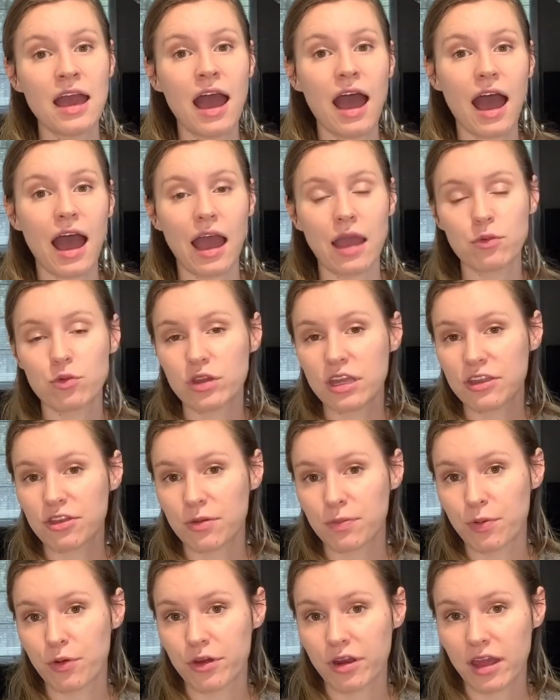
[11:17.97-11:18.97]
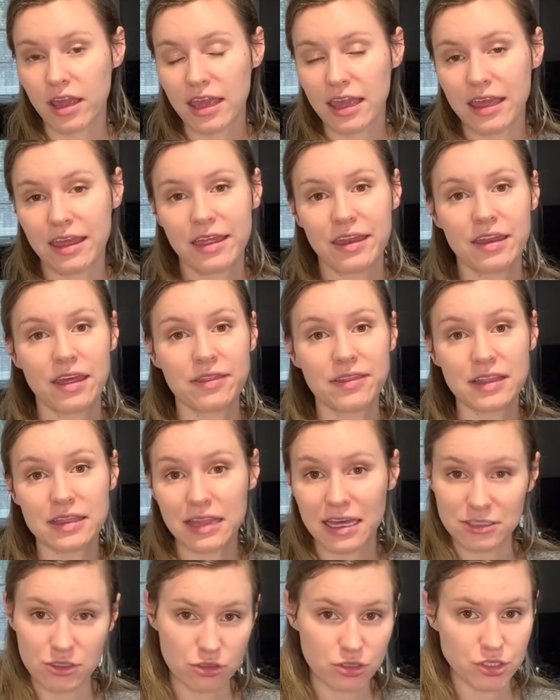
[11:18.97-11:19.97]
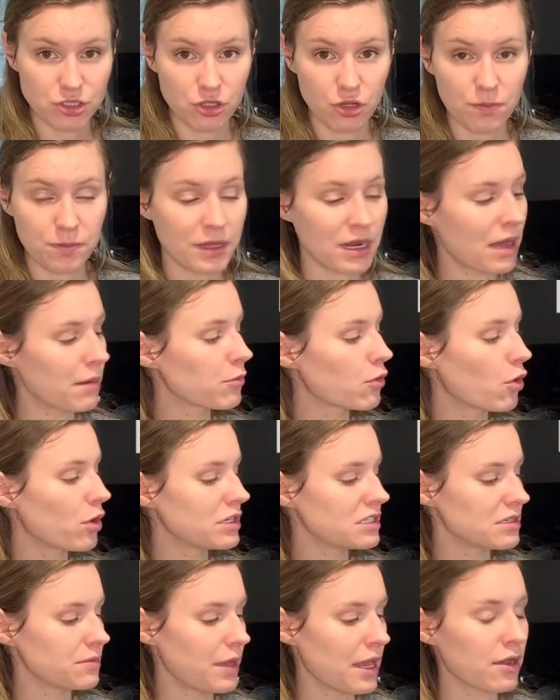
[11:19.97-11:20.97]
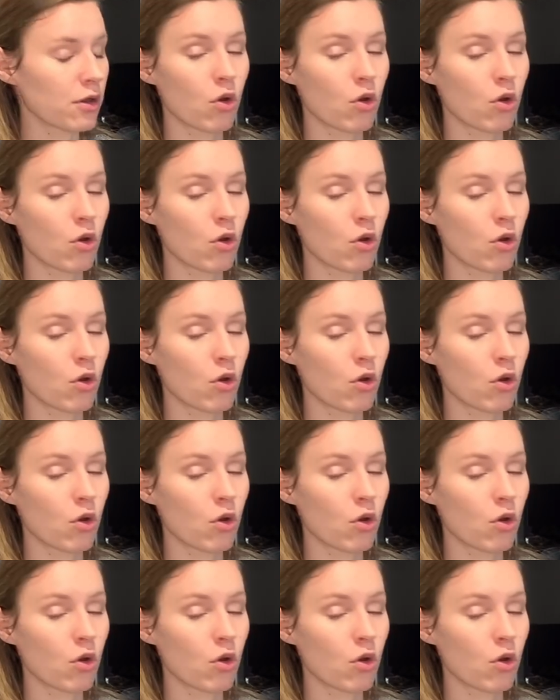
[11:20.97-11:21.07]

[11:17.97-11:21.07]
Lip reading: I will either put it in the lentil soup that I'm going to make,